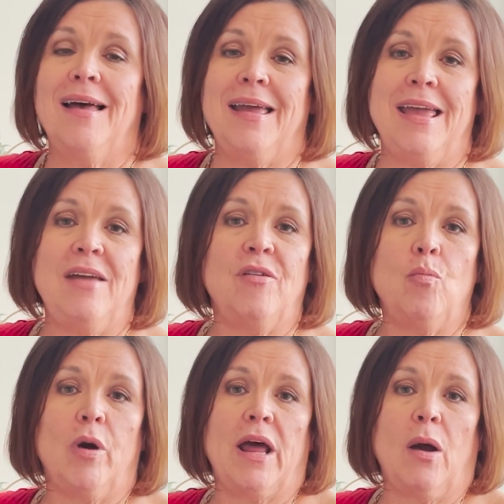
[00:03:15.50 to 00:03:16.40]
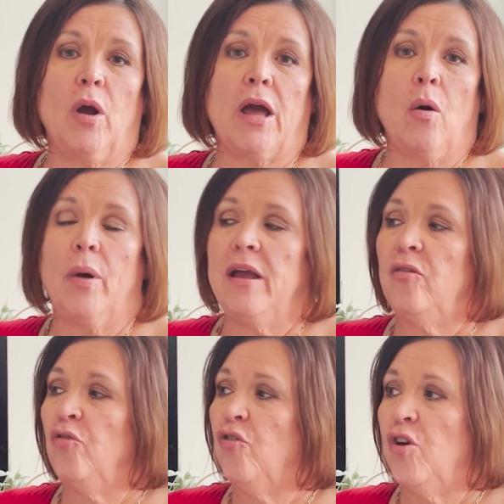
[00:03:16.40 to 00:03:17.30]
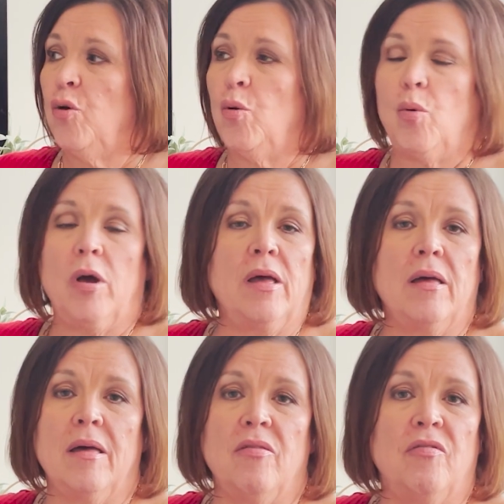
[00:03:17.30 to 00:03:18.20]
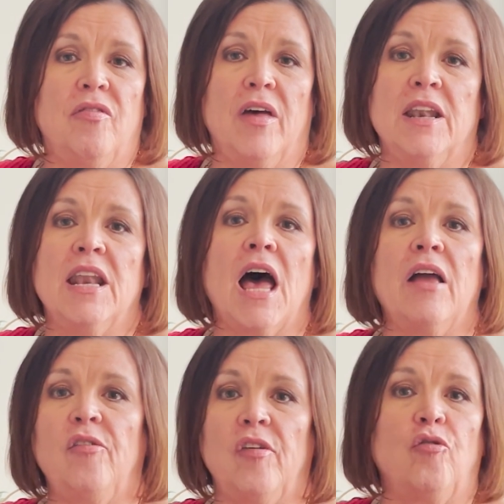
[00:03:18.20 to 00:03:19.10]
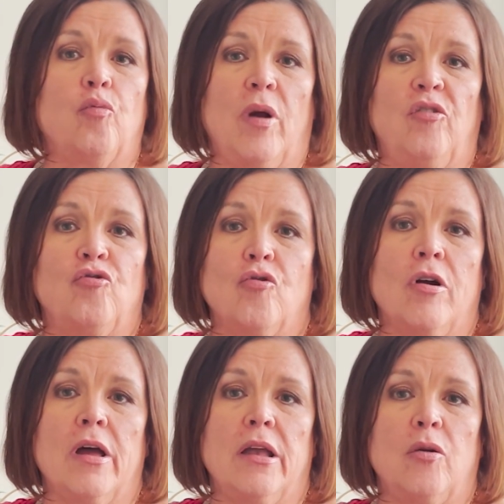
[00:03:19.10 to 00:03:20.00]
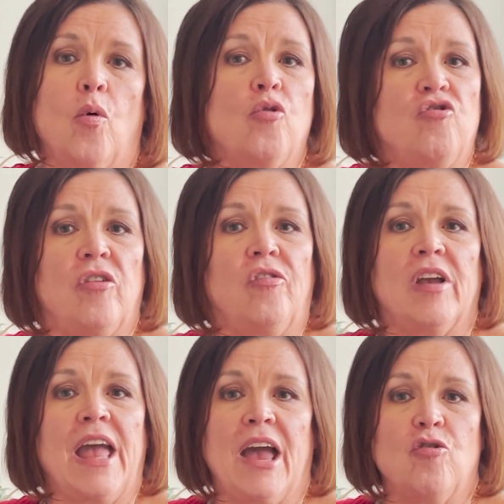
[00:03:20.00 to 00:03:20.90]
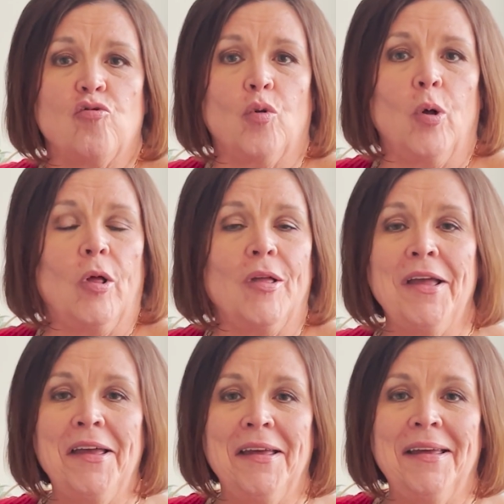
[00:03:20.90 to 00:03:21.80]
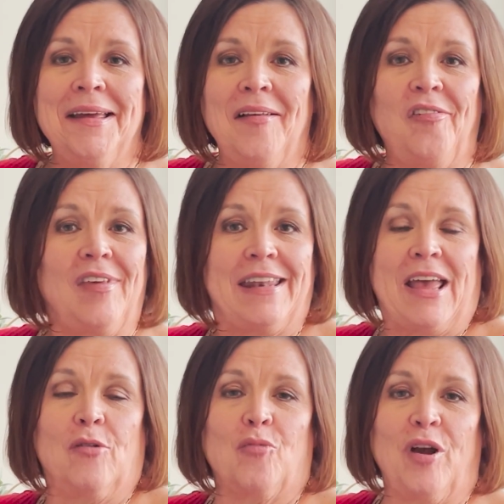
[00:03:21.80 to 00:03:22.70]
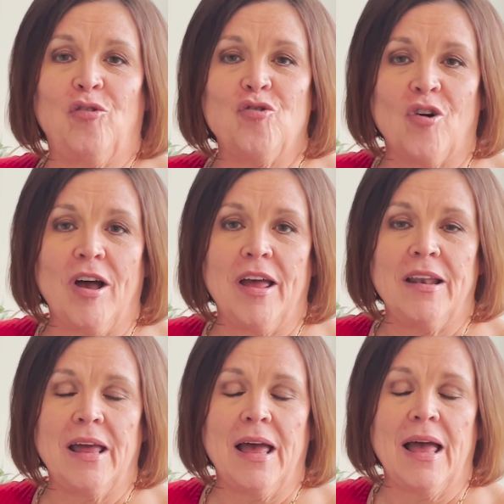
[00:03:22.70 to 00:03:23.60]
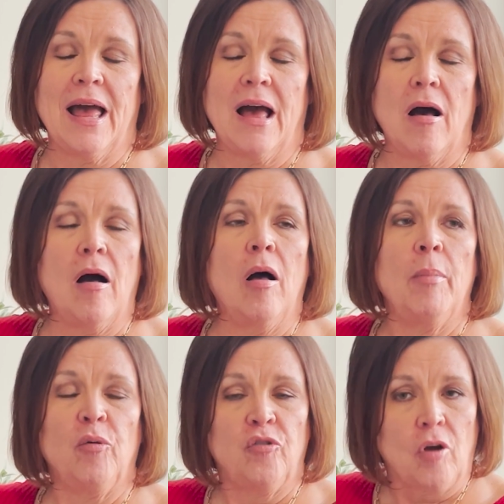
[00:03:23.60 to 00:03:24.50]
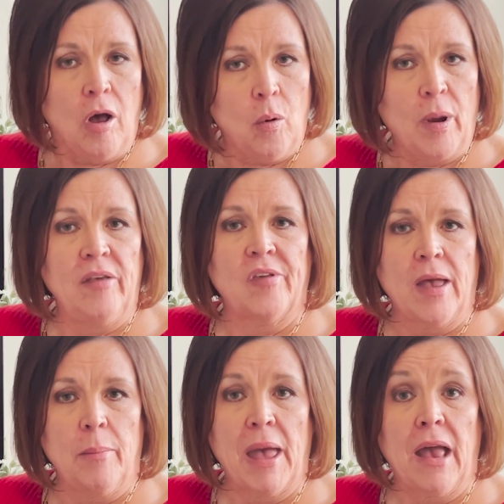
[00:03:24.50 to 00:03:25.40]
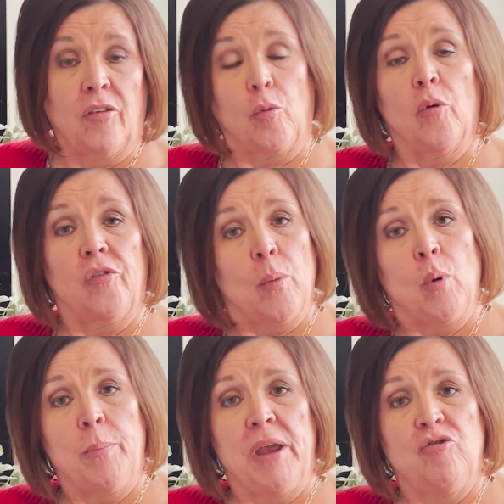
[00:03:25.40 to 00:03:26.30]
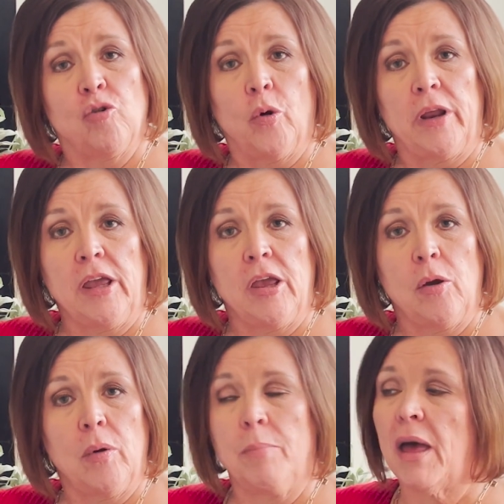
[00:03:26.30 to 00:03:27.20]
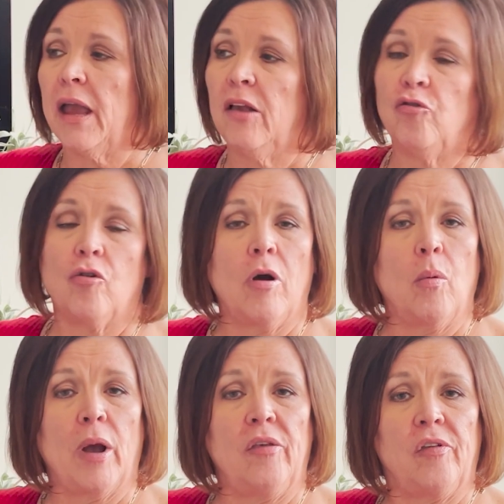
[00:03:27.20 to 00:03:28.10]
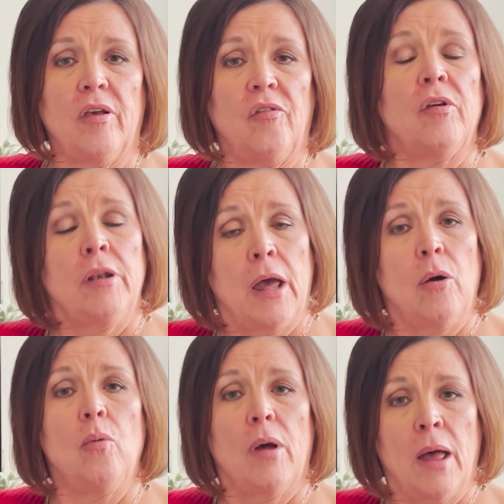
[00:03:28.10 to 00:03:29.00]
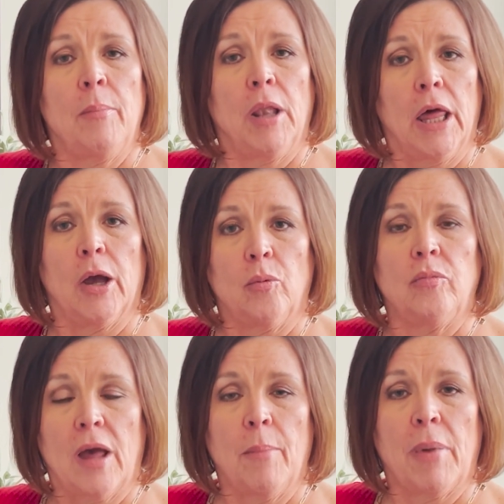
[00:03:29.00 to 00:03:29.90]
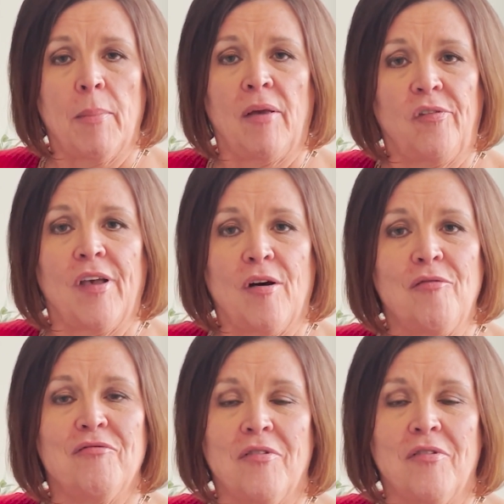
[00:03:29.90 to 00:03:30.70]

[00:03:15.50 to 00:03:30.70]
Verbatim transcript: even when I would go into the nicest restaurant or just a casual sit down restaurant, almost always I am asked, Will someone be joining you? And my answer always is, No, I'm alone. I'm by myself.